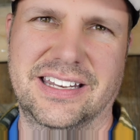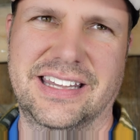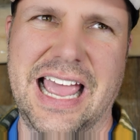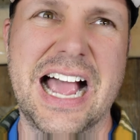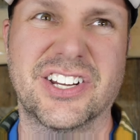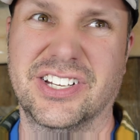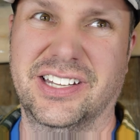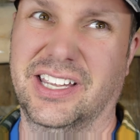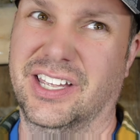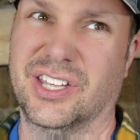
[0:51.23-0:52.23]
They
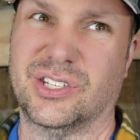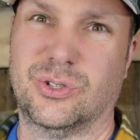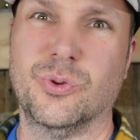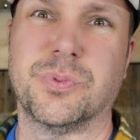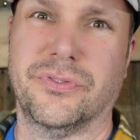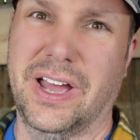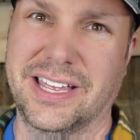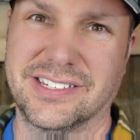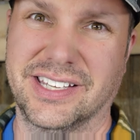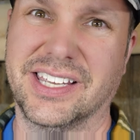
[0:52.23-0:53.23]
actually
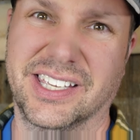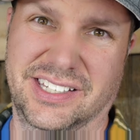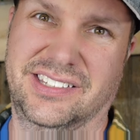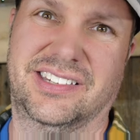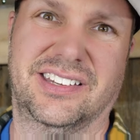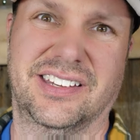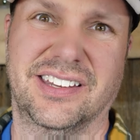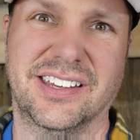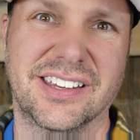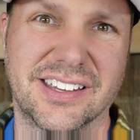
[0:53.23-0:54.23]
supervise the kids.
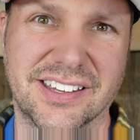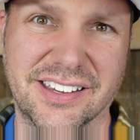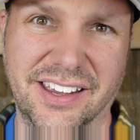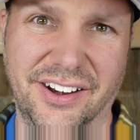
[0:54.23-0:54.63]
You